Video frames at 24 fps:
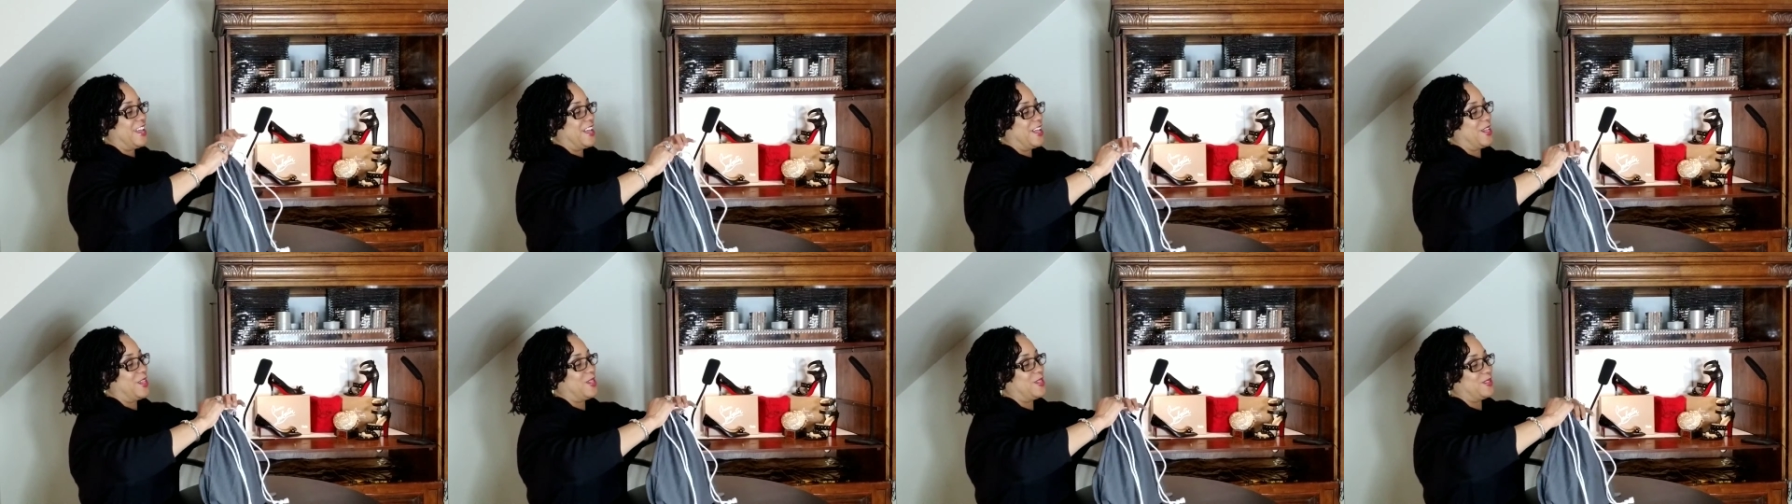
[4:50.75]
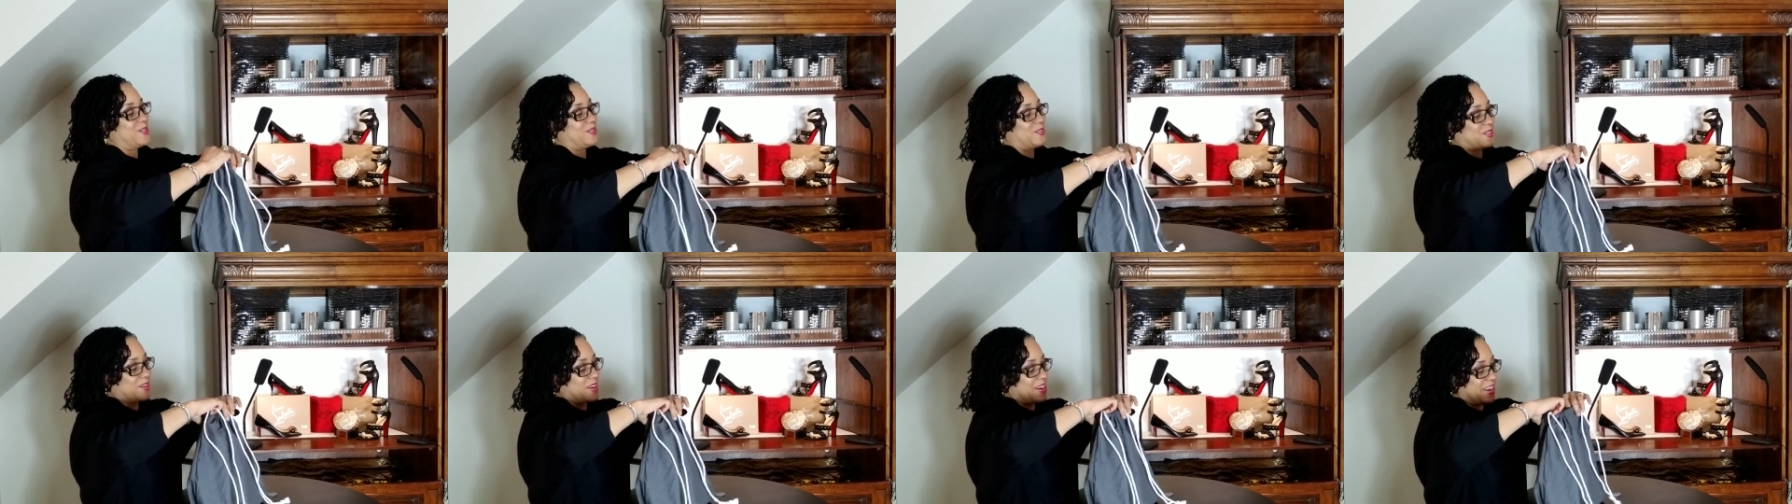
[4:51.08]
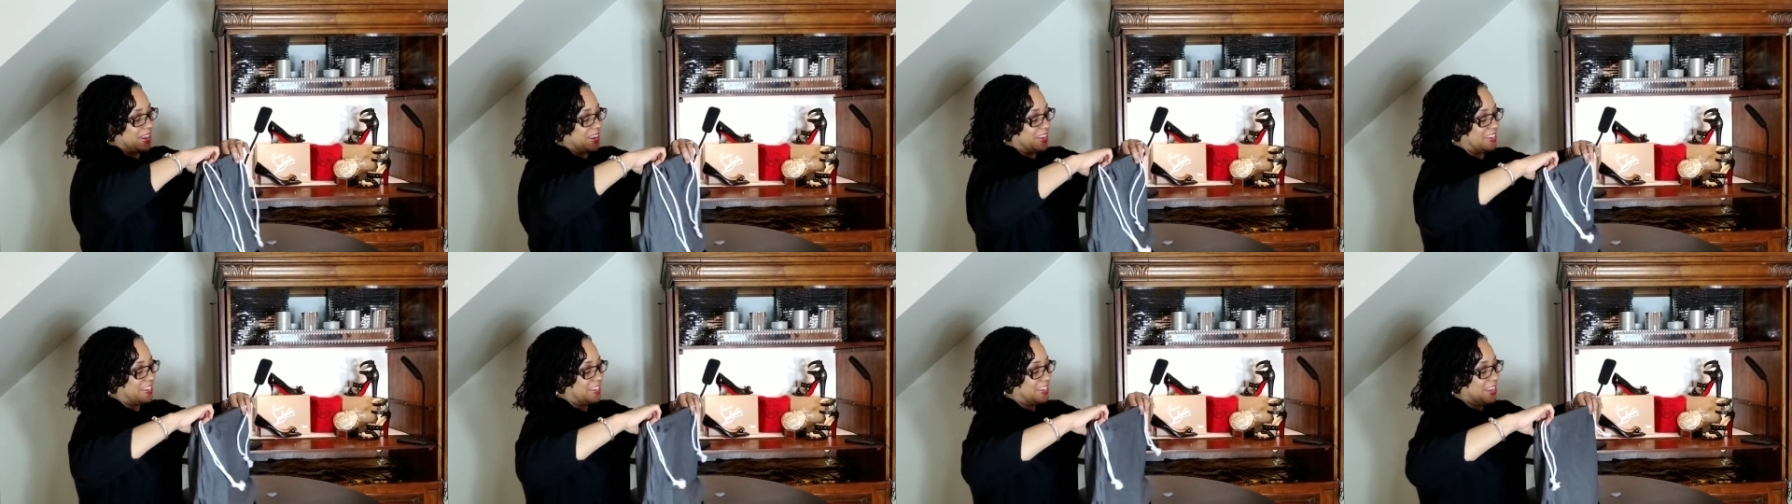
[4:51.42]
All
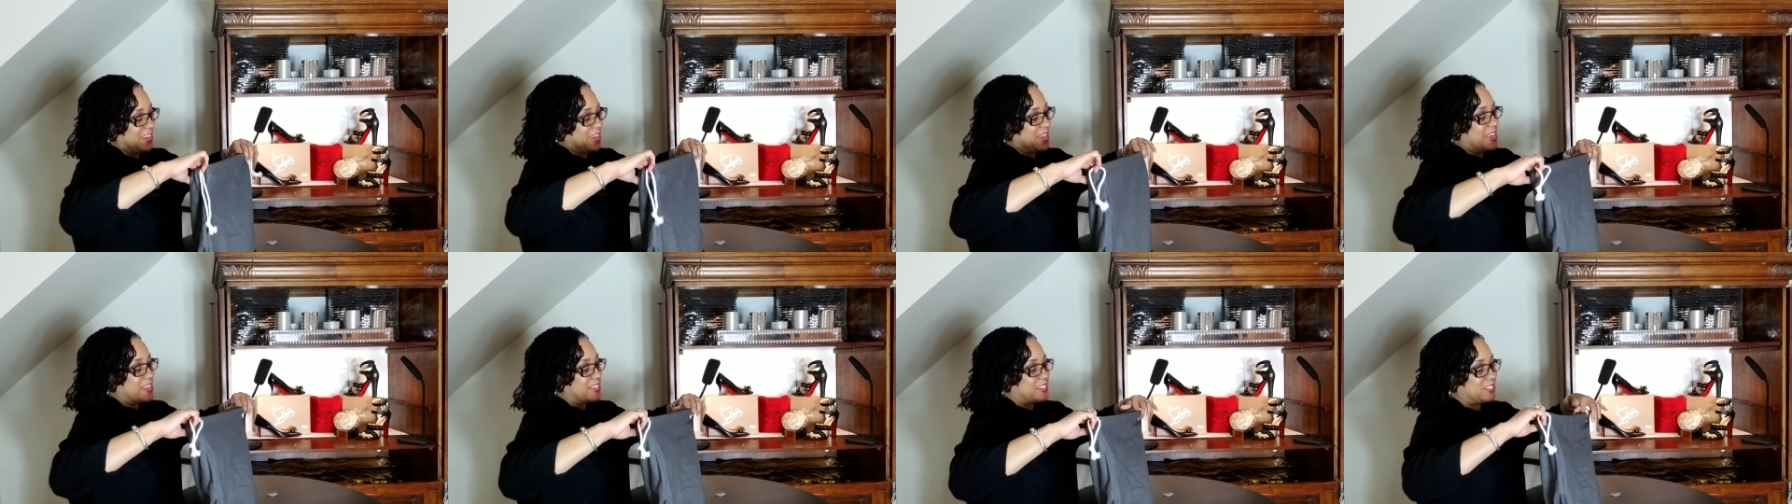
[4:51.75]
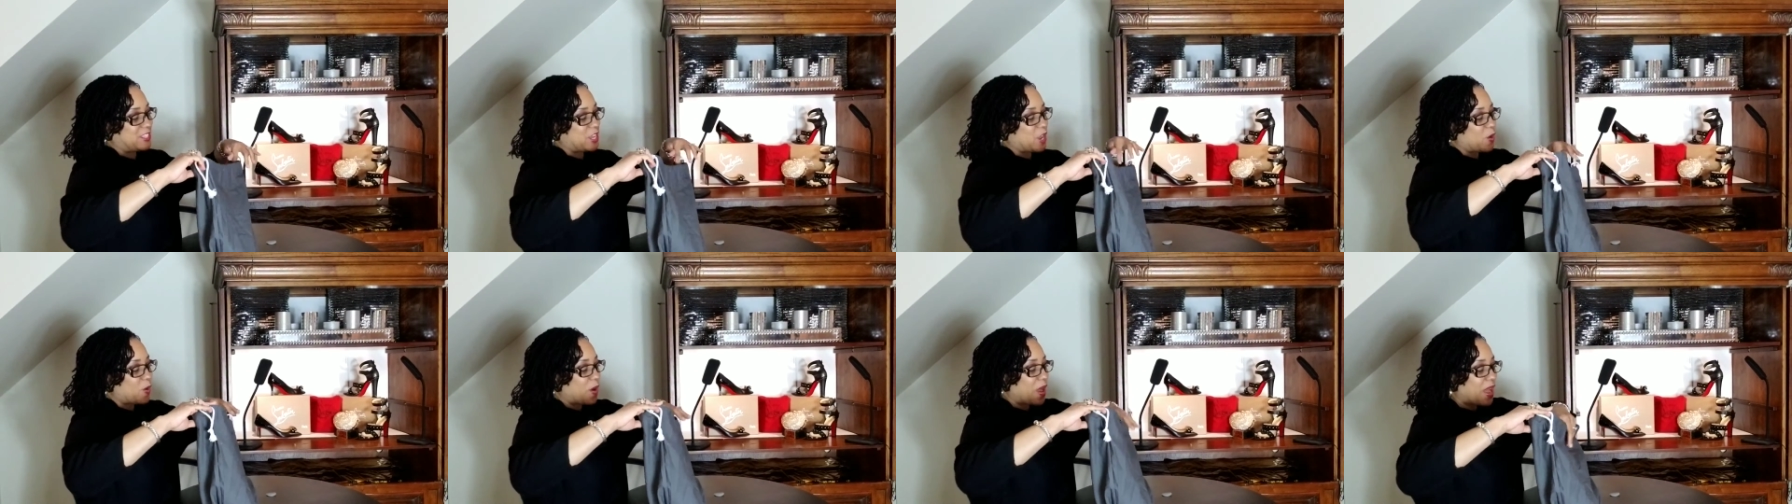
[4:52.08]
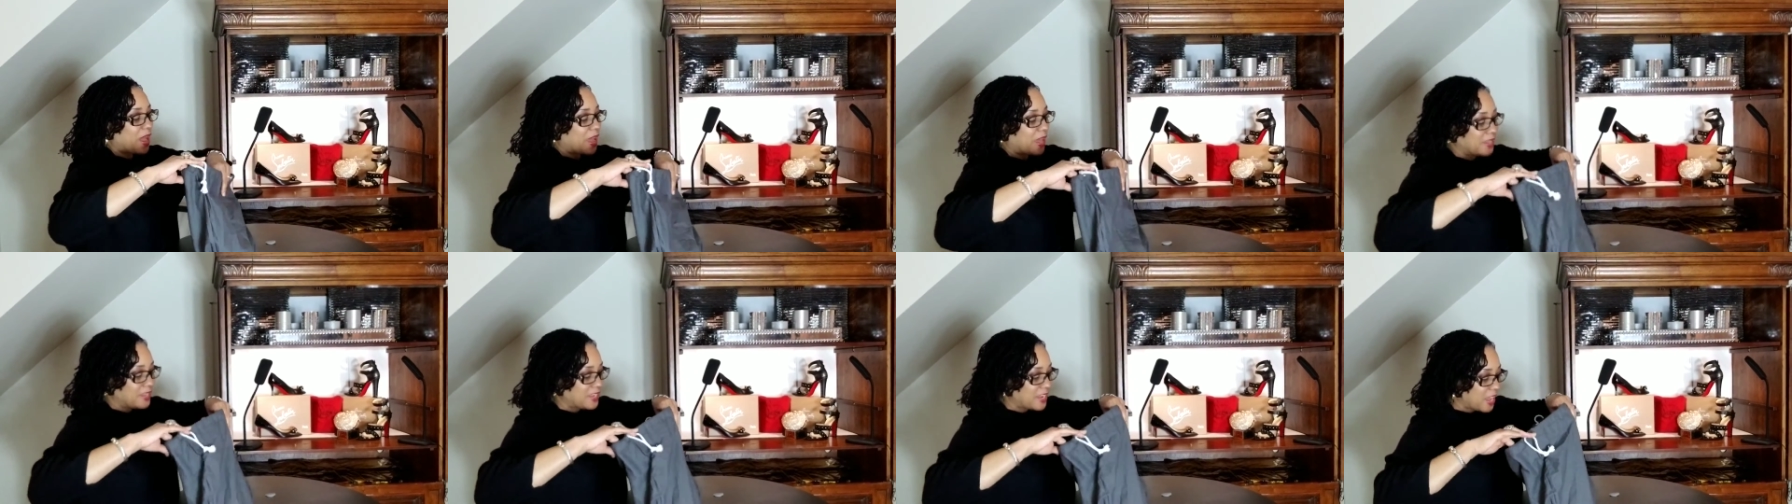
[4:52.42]
right. So
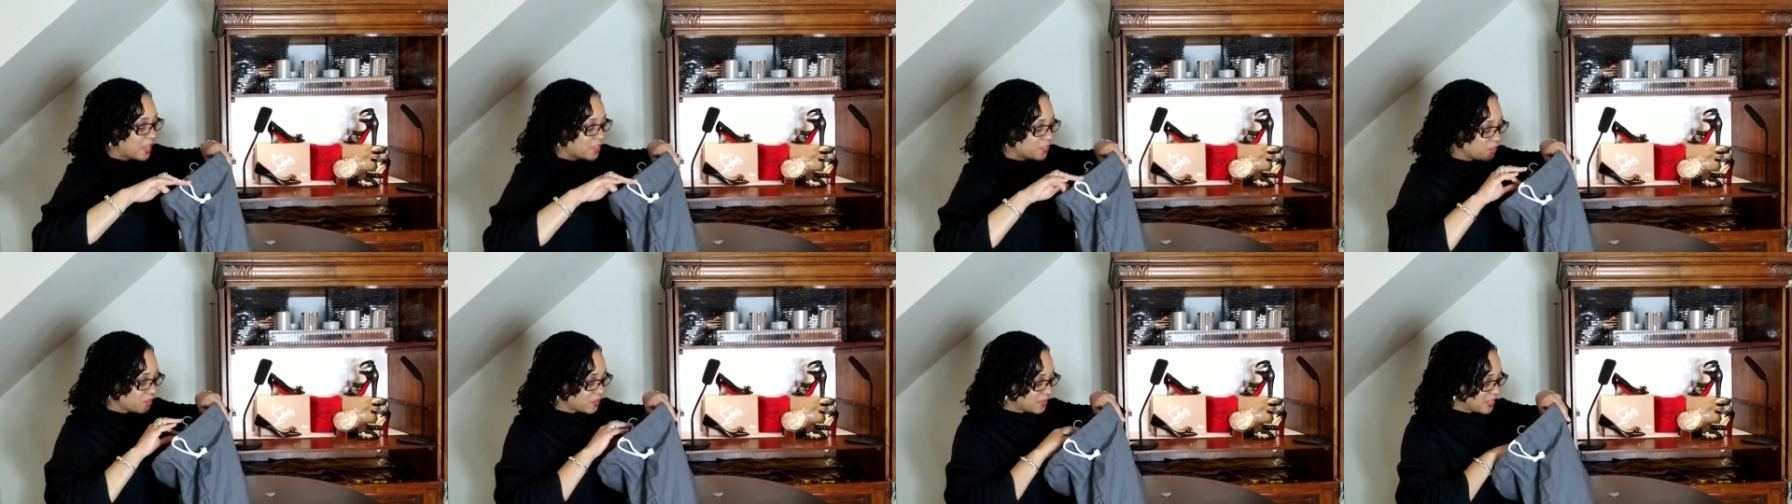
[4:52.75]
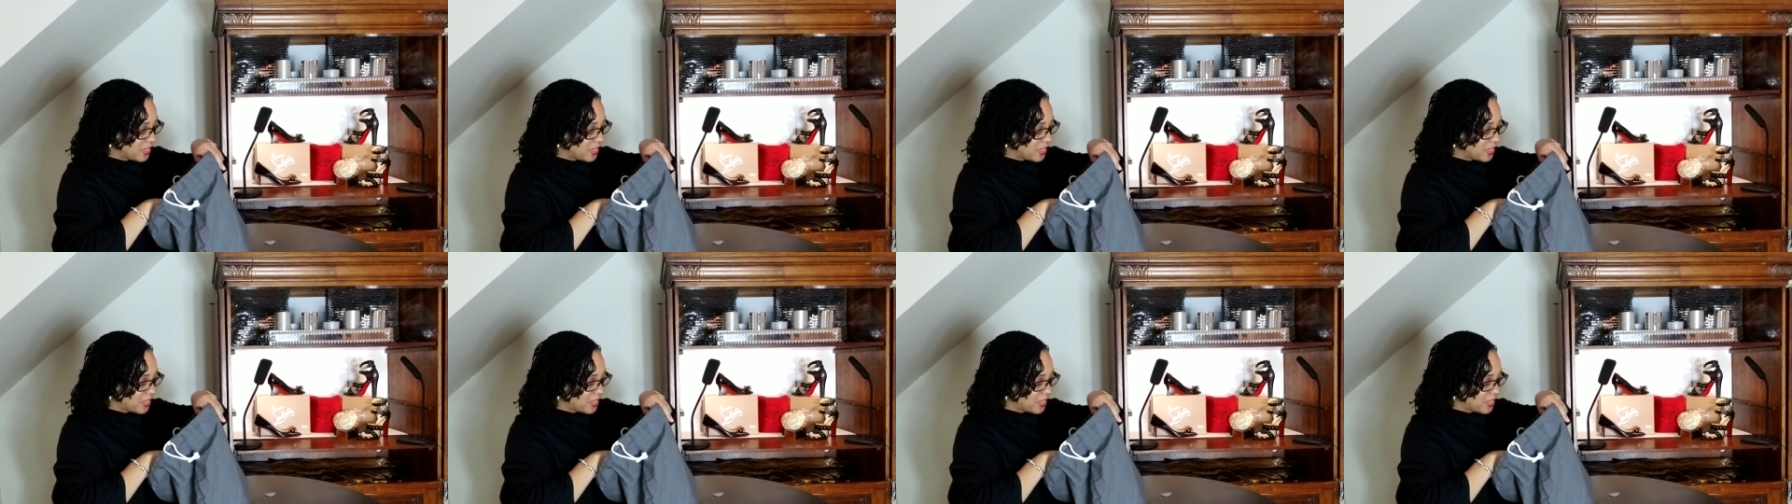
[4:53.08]
another